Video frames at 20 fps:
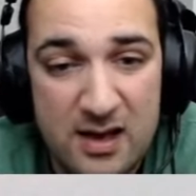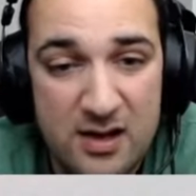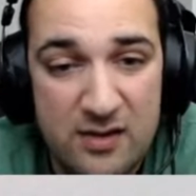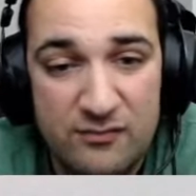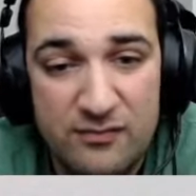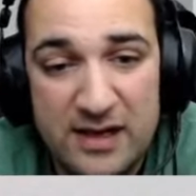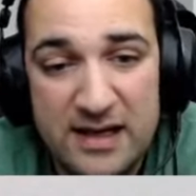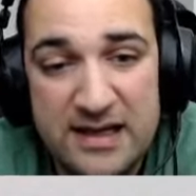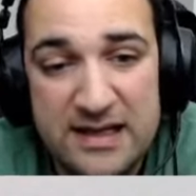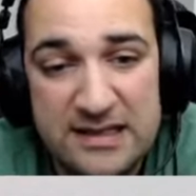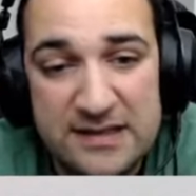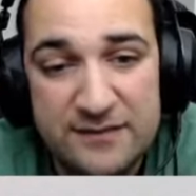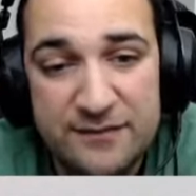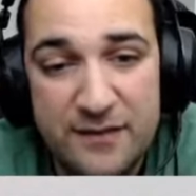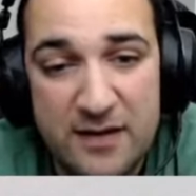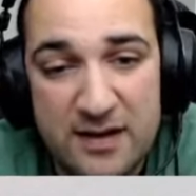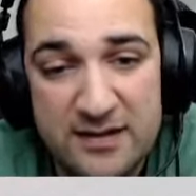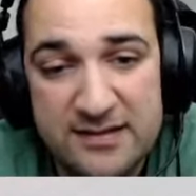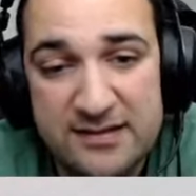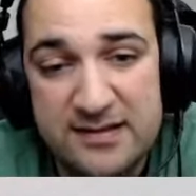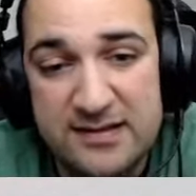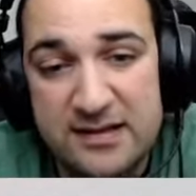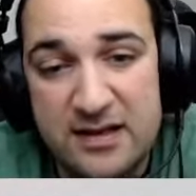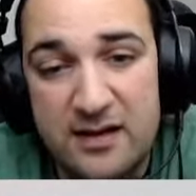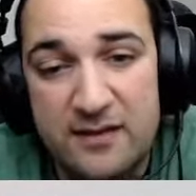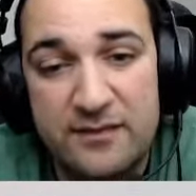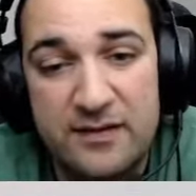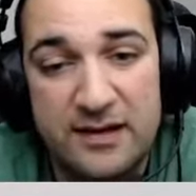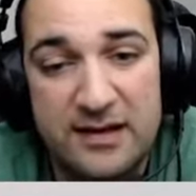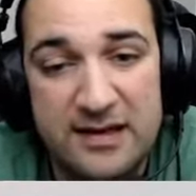Really, it's fast
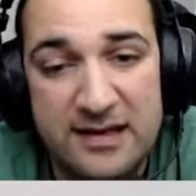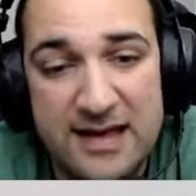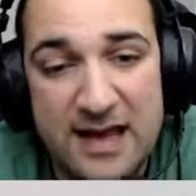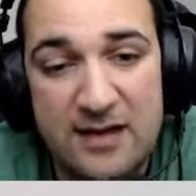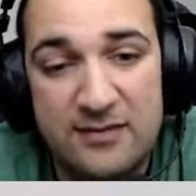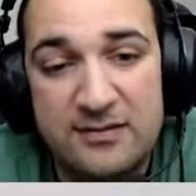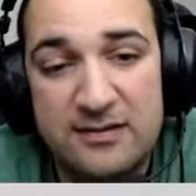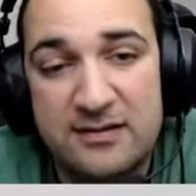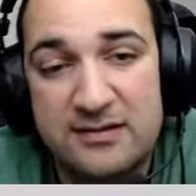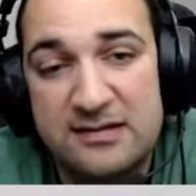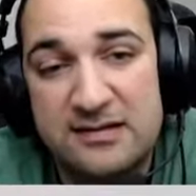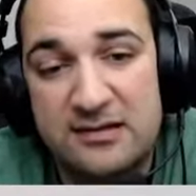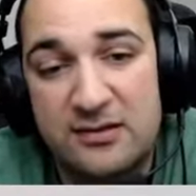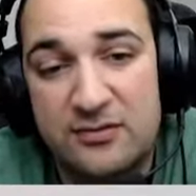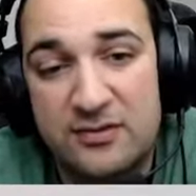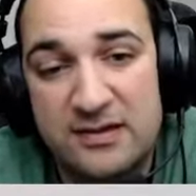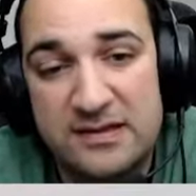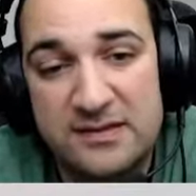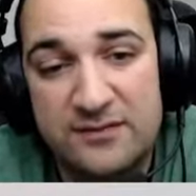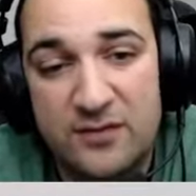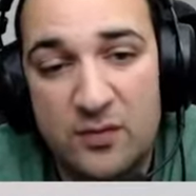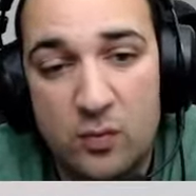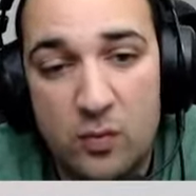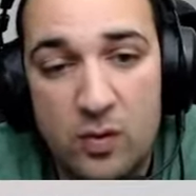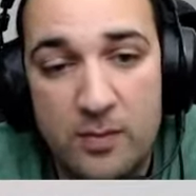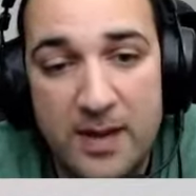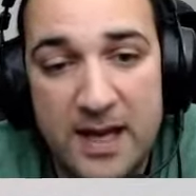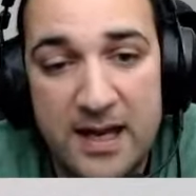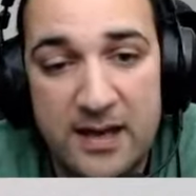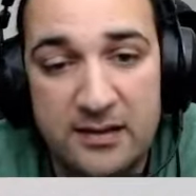stuff that can counter the slowness of the
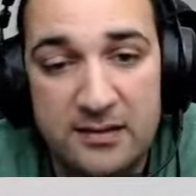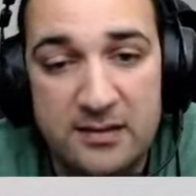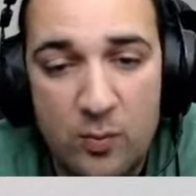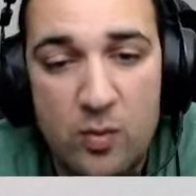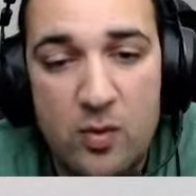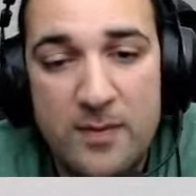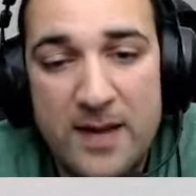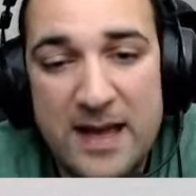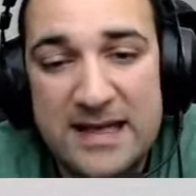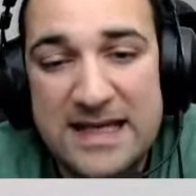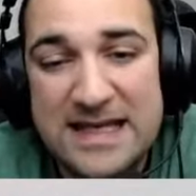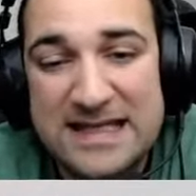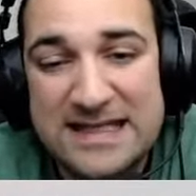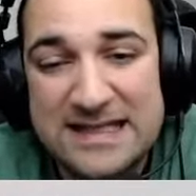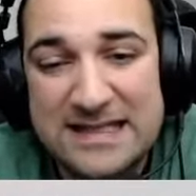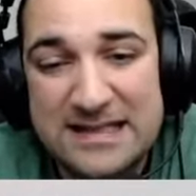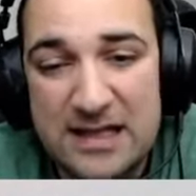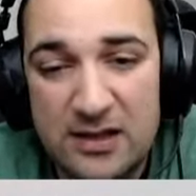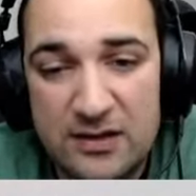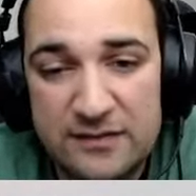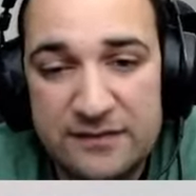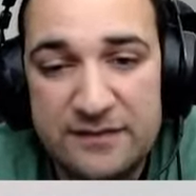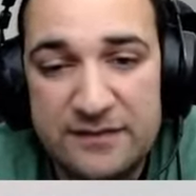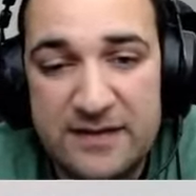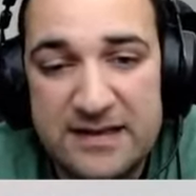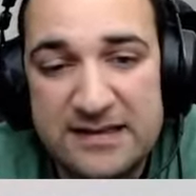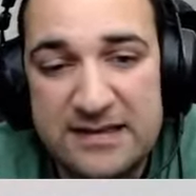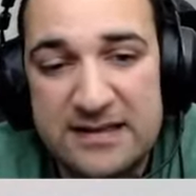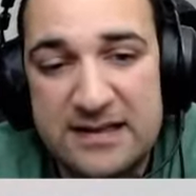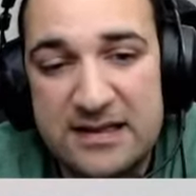Warband. Warband itself
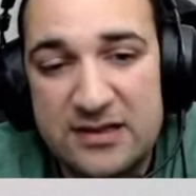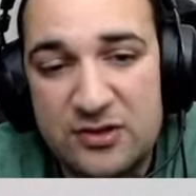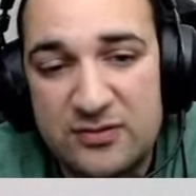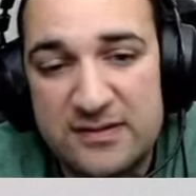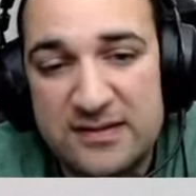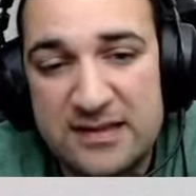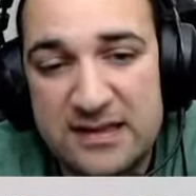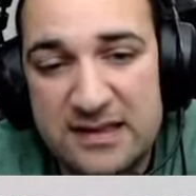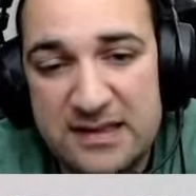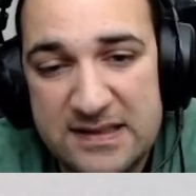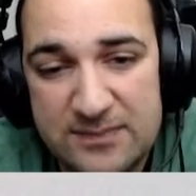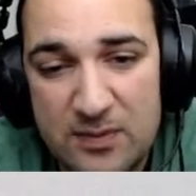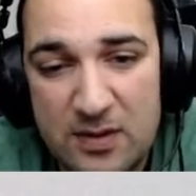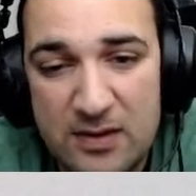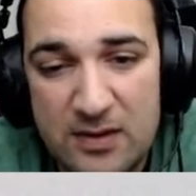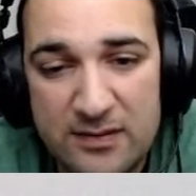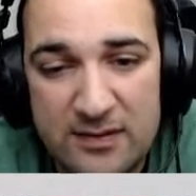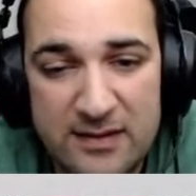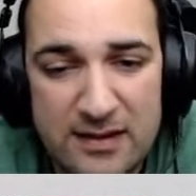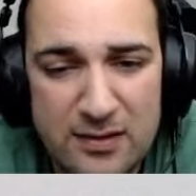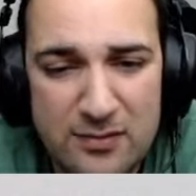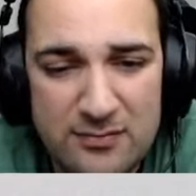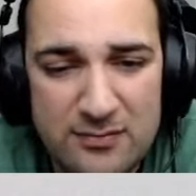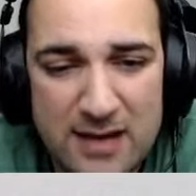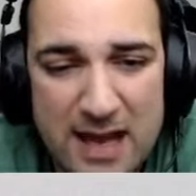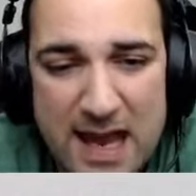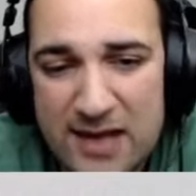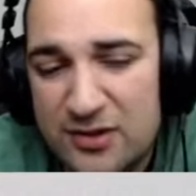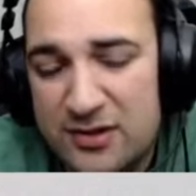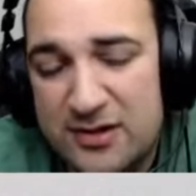is in the interesting spot that they don't
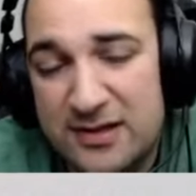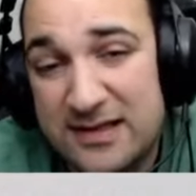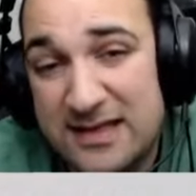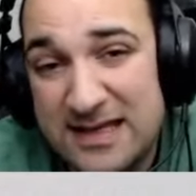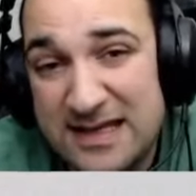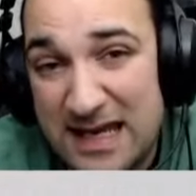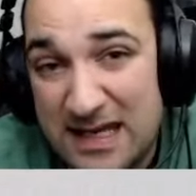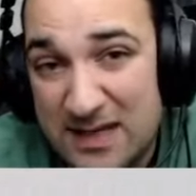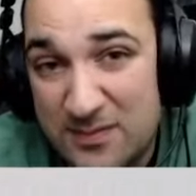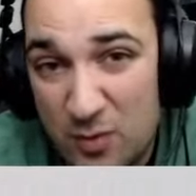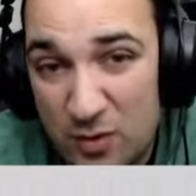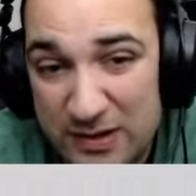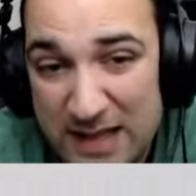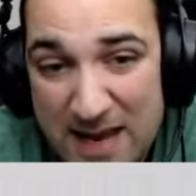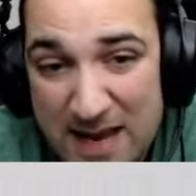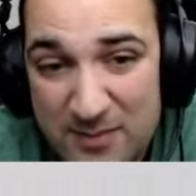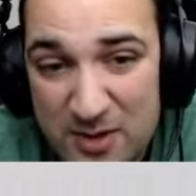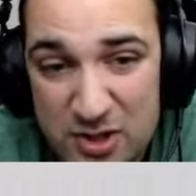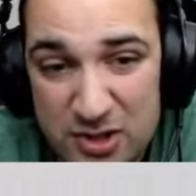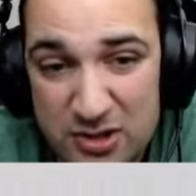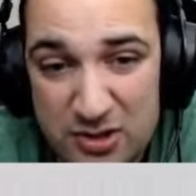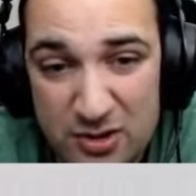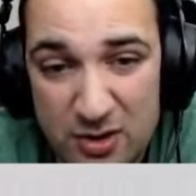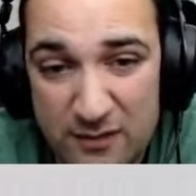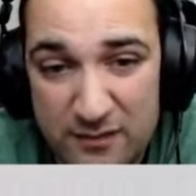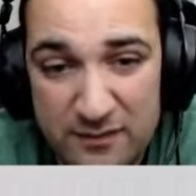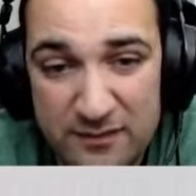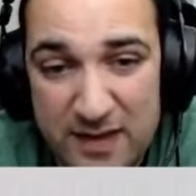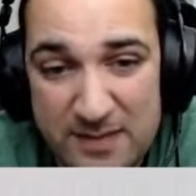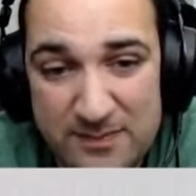actually need any more damage
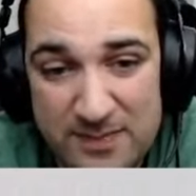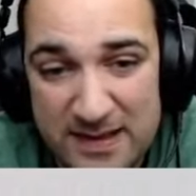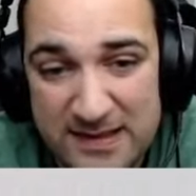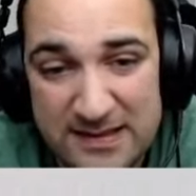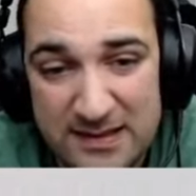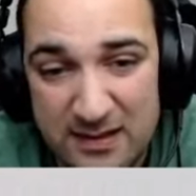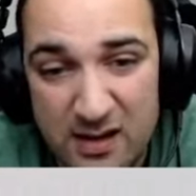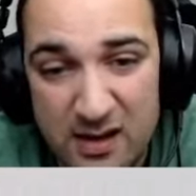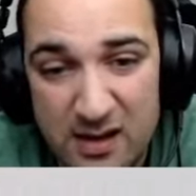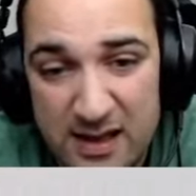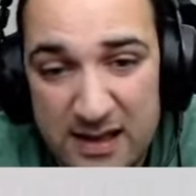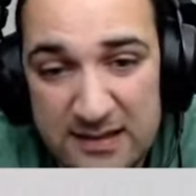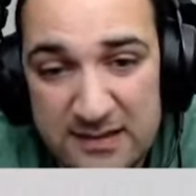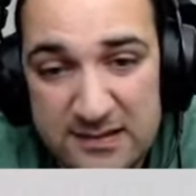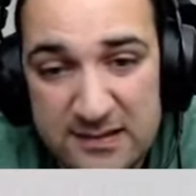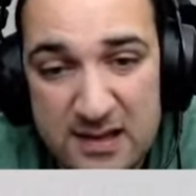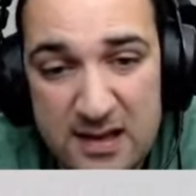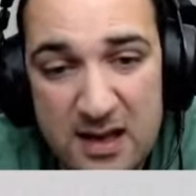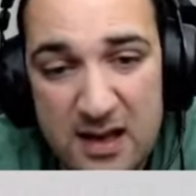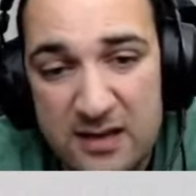off of their basic guys.